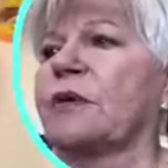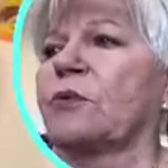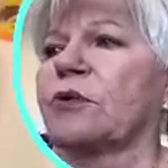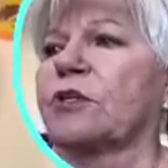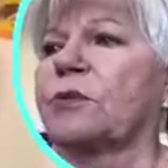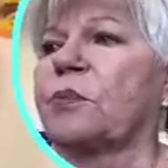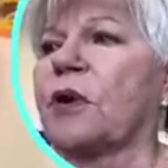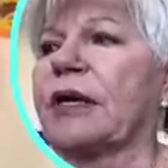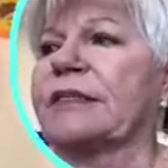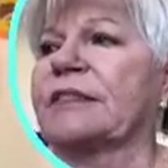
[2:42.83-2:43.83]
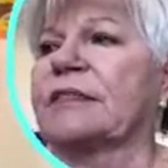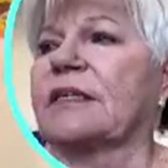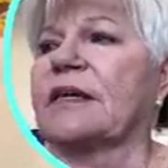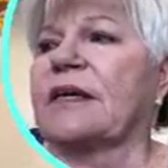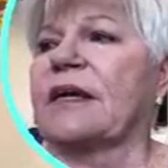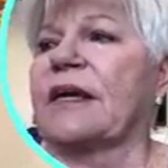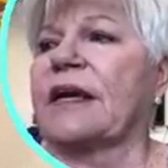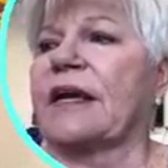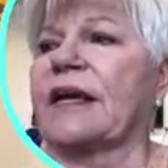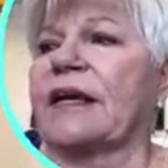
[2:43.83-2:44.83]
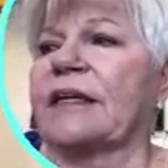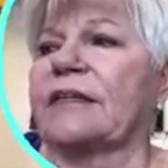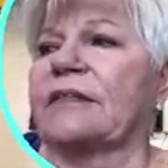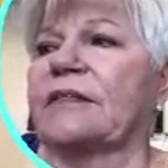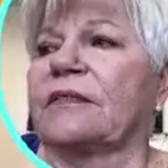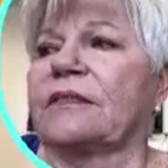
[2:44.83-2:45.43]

were a good price, and